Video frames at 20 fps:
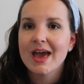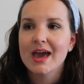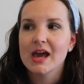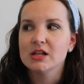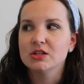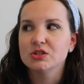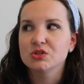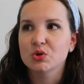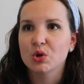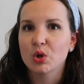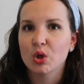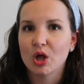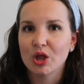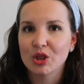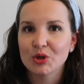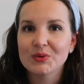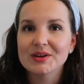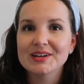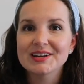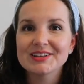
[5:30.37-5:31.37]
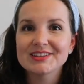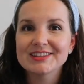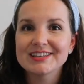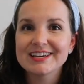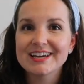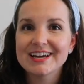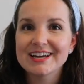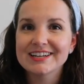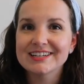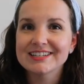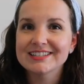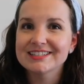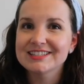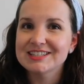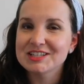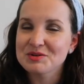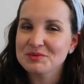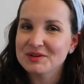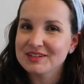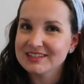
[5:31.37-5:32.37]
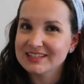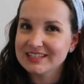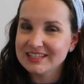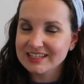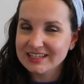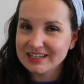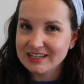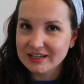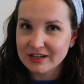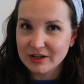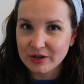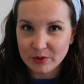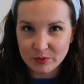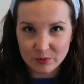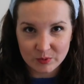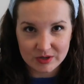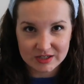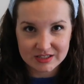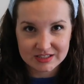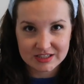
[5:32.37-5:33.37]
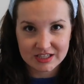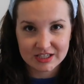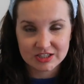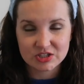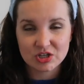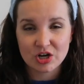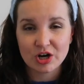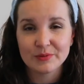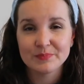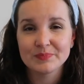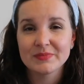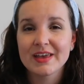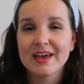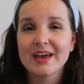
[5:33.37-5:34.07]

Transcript: and scroll all the way down the end and see what the worst things are.